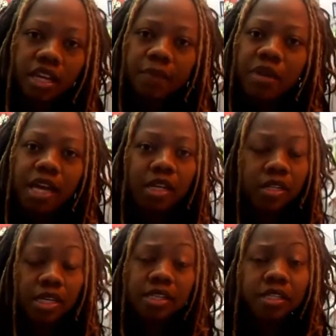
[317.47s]
I'm not an
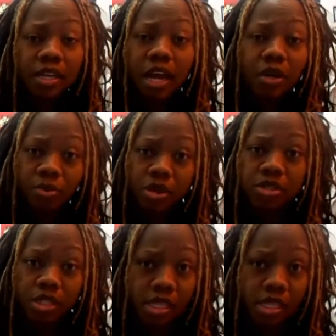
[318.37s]
in denial person,